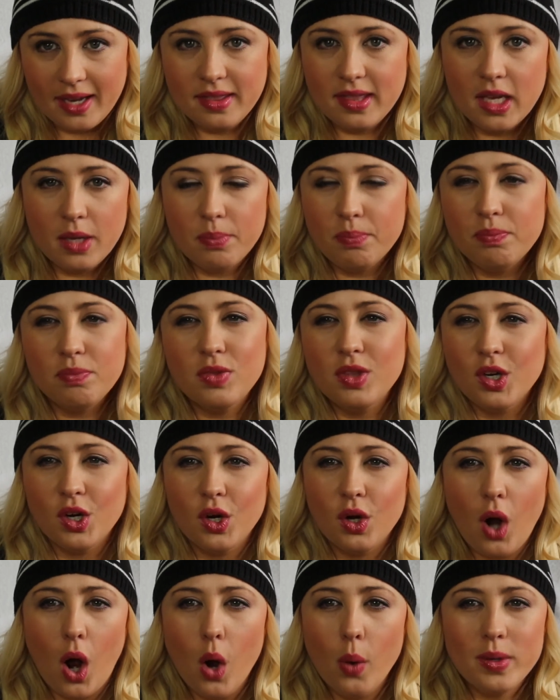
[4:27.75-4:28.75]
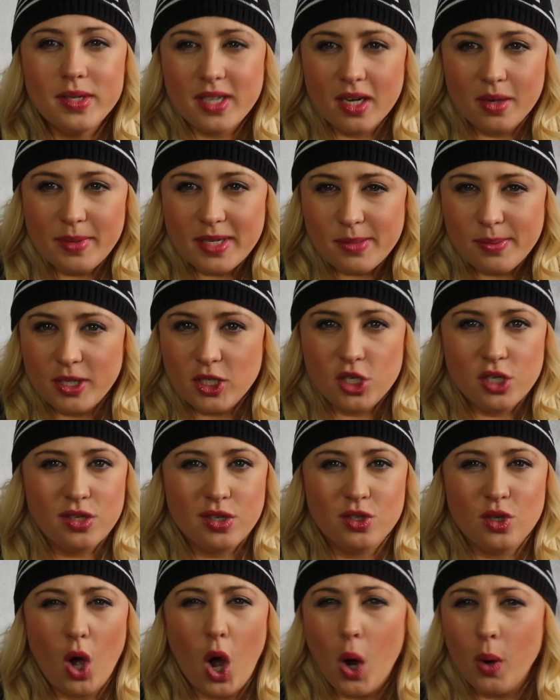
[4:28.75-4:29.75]
I think there's are always going to be sponges,
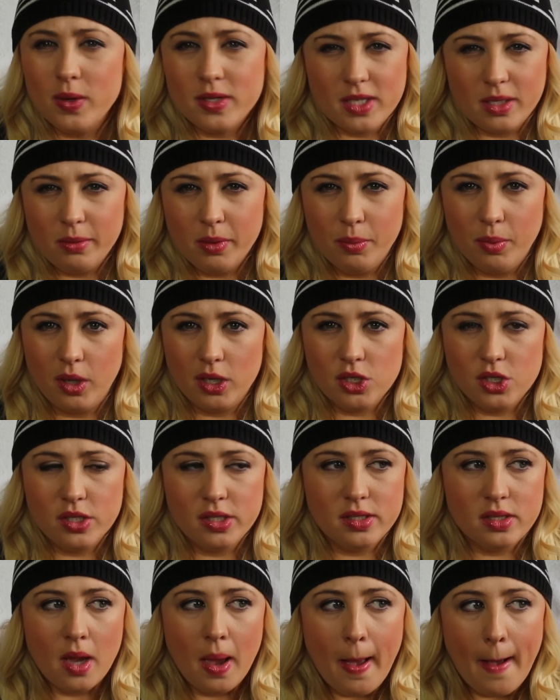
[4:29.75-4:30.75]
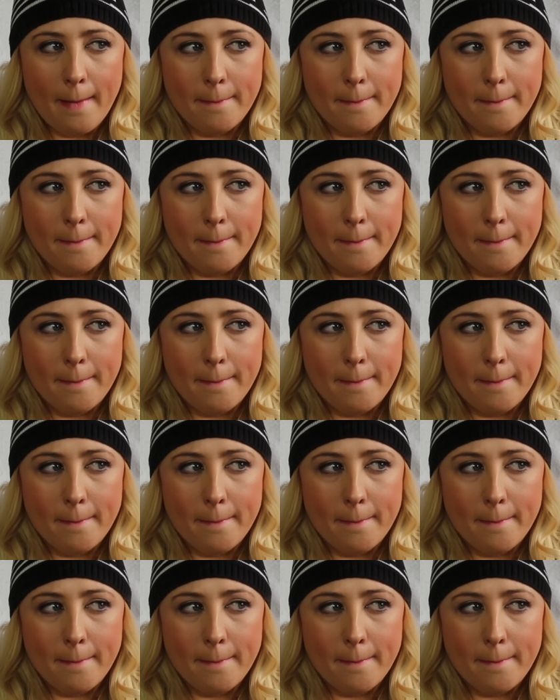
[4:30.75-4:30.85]
there's always going to be brushes,